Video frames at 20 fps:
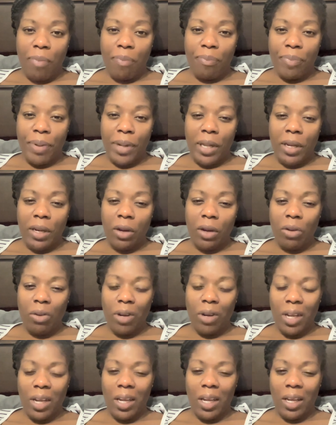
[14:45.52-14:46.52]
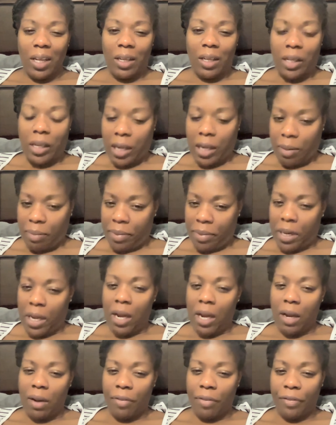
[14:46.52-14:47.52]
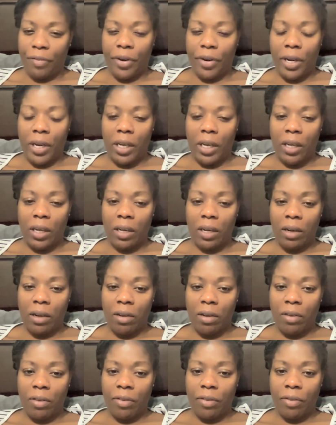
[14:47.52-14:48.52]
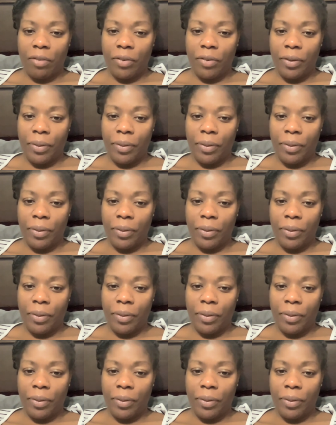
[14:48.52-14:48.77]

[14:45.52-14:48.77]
Been okay. Like, I'm not afraid of